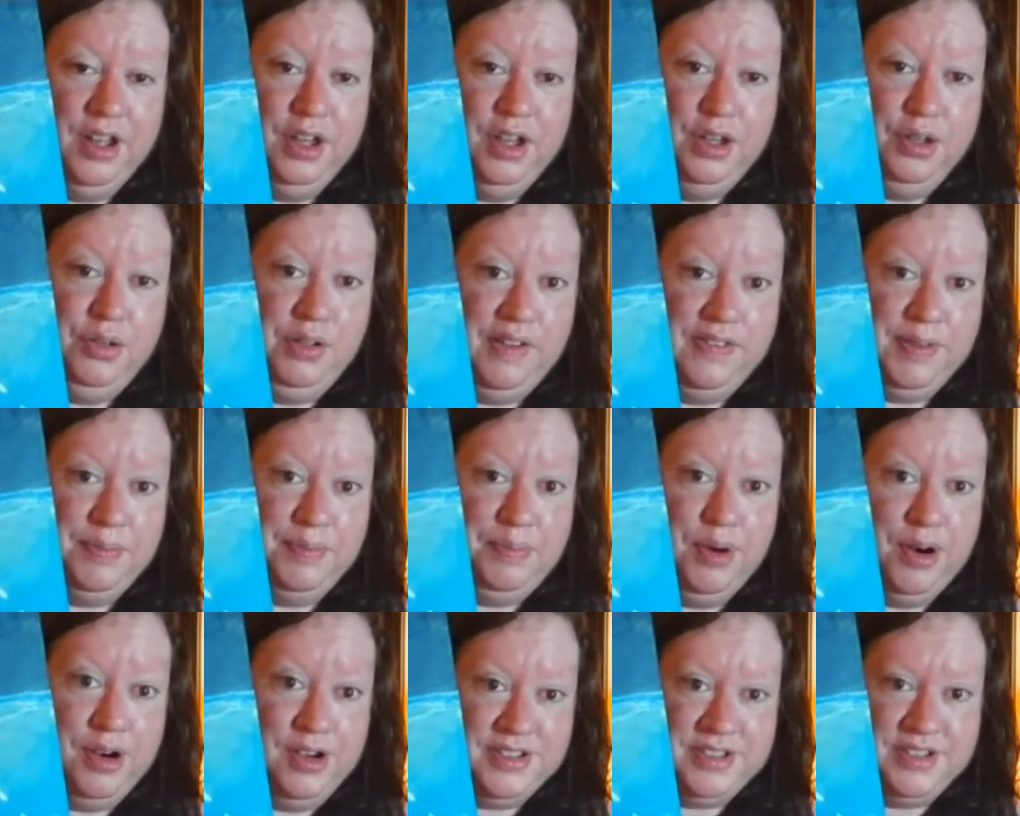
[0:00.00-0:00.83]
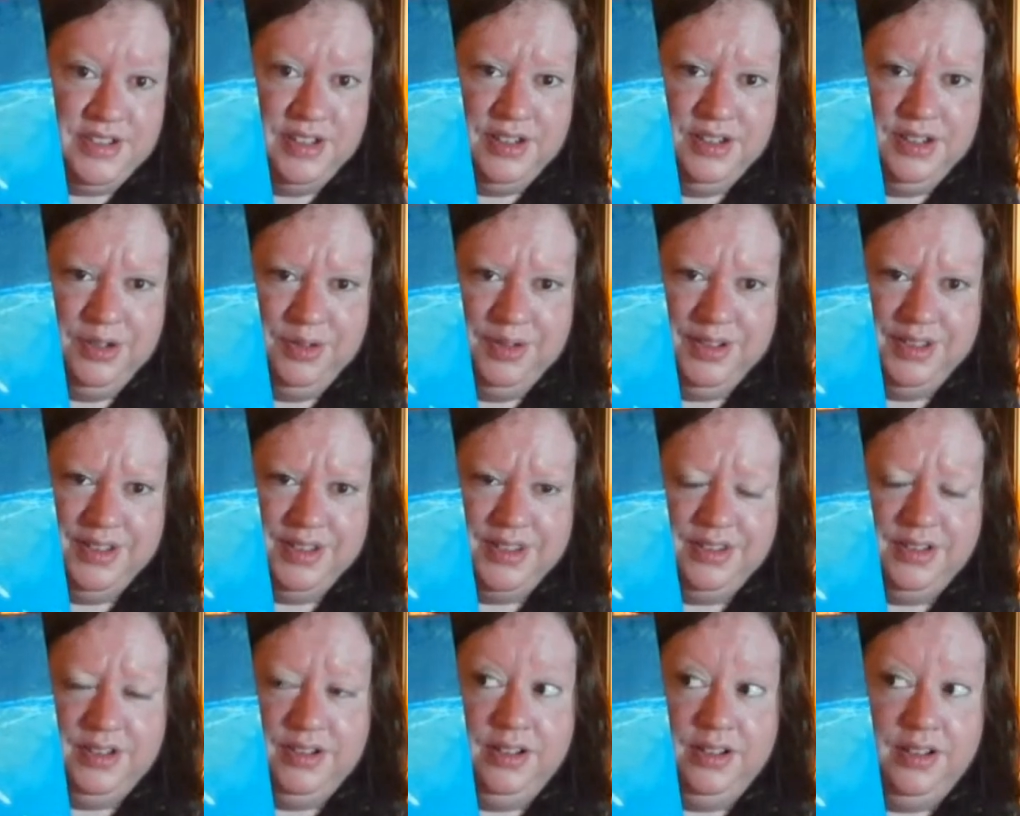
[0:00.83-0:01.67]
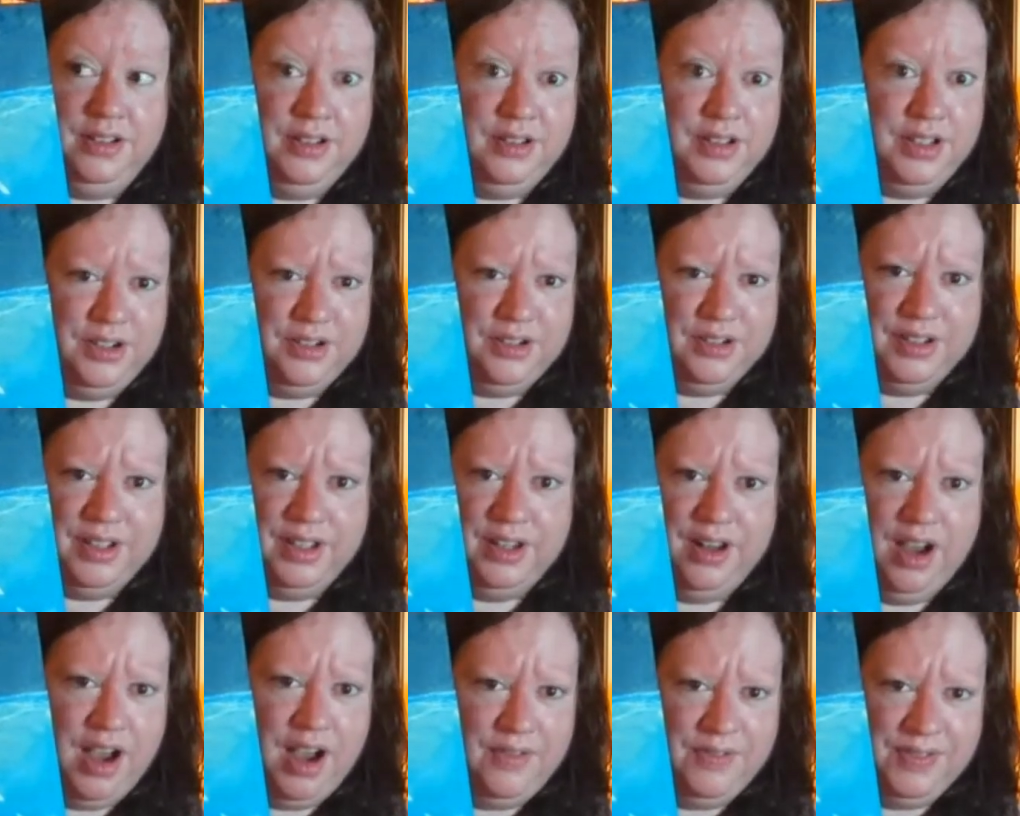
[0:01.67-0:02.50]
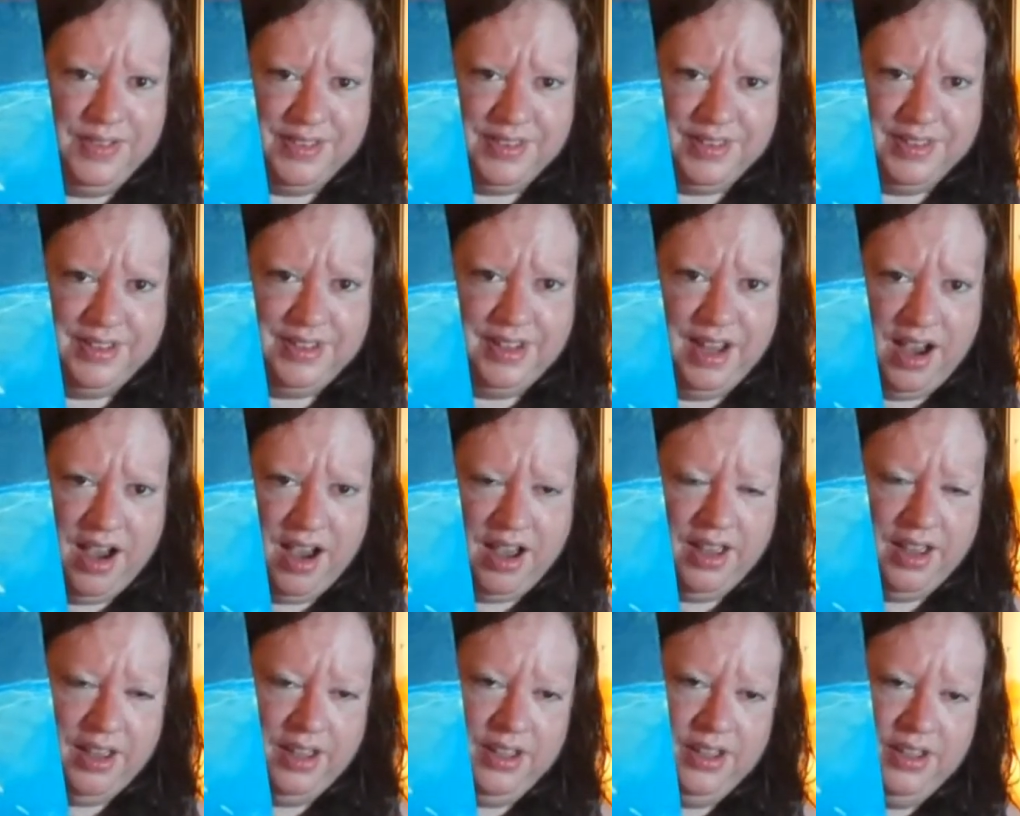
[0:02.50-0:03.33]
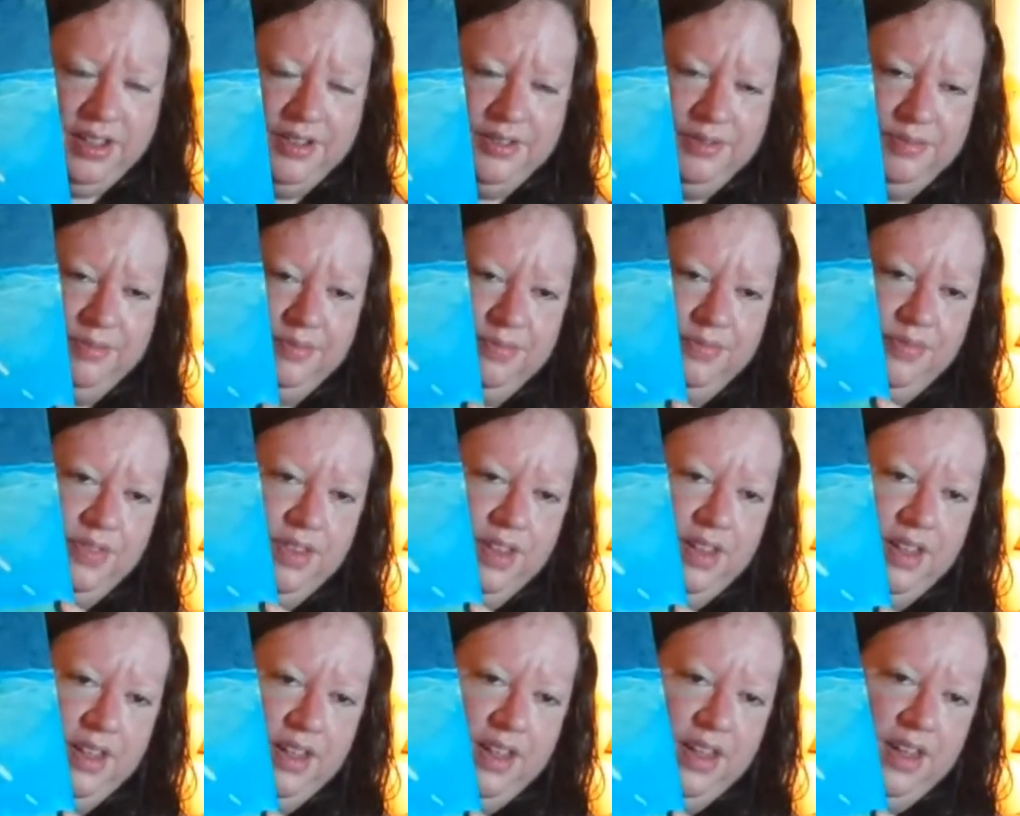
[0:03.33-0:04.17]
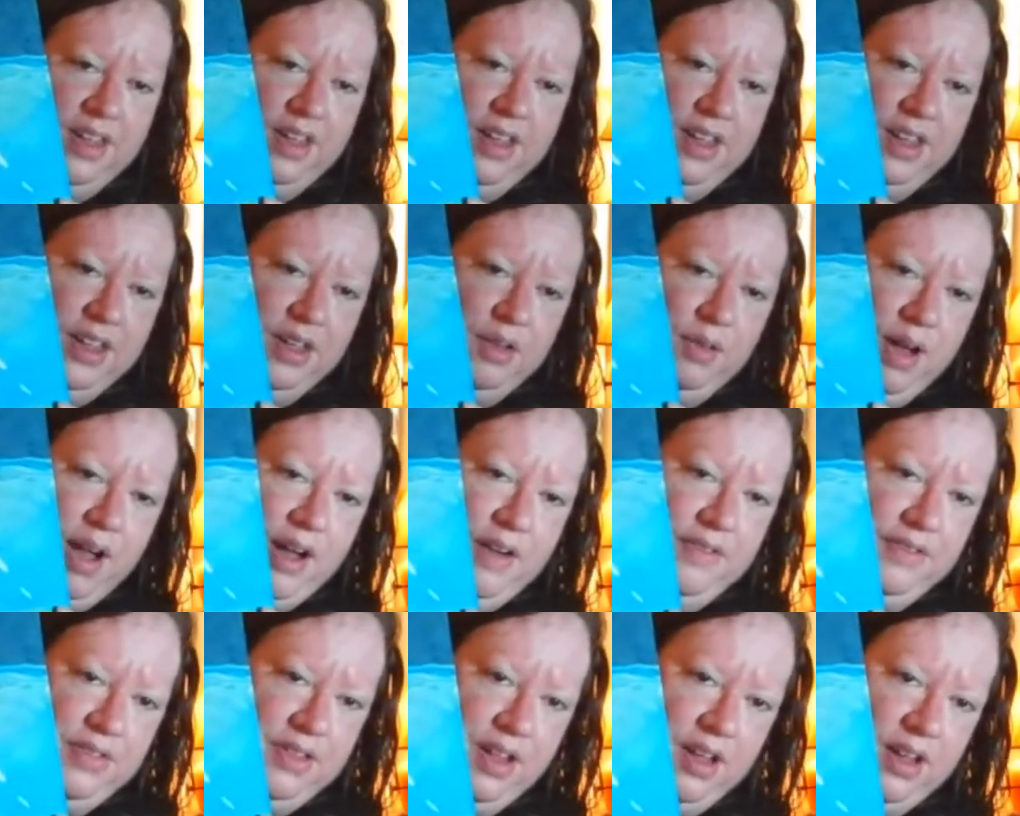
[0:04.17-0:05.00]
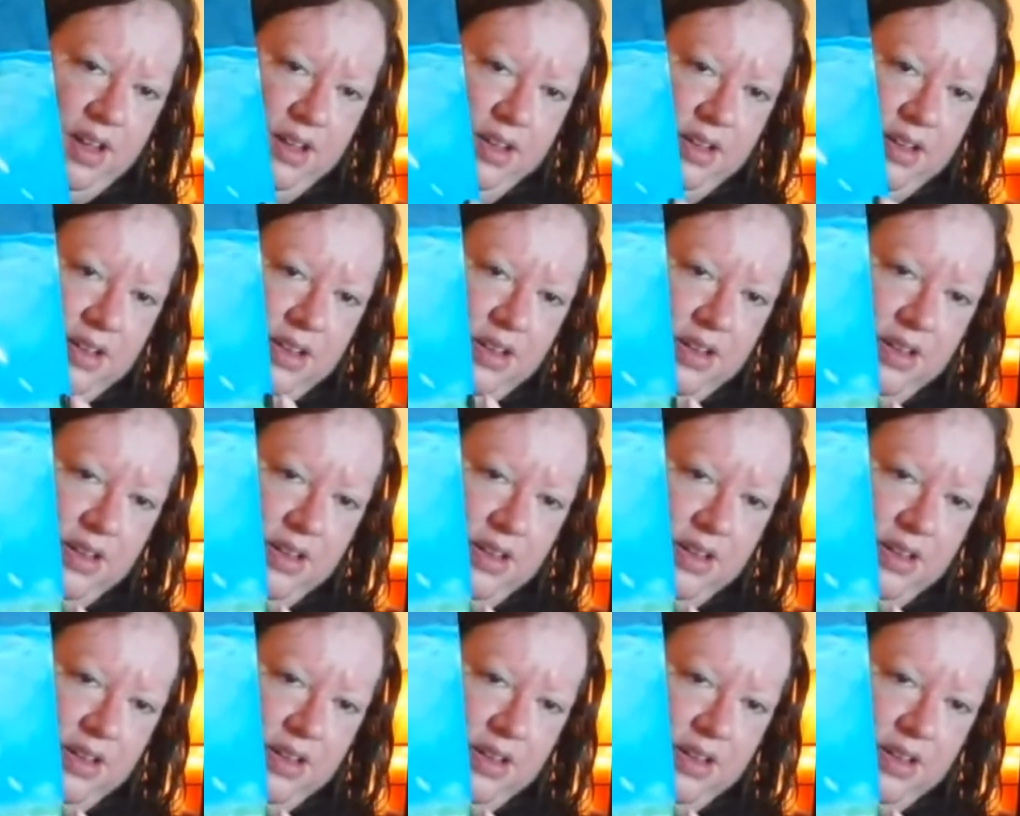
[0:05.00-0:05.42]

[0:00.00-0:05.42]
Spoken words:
You have the person who is clearly and obviously dying. You have the